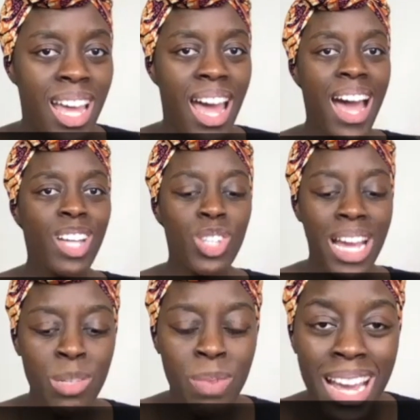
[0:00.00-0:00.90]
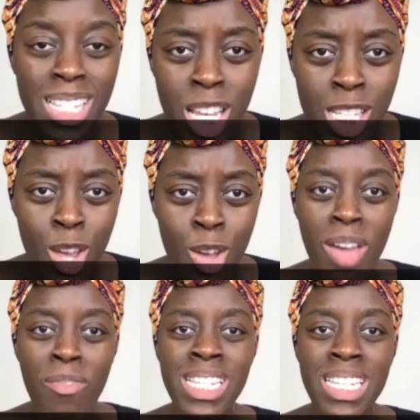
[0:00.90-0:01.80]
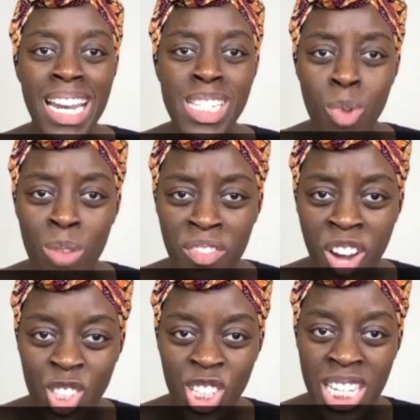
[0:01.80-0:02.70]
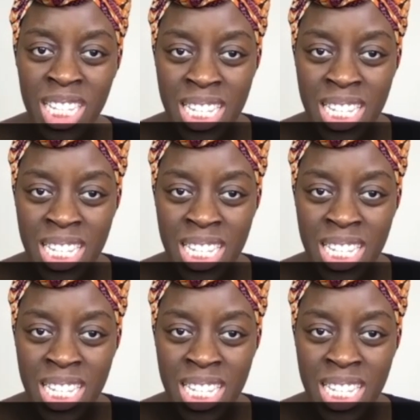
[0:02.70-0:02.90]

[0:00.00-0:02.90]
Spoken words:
How do you actually pronounce it? So if it's Italian, is it what, Vivace?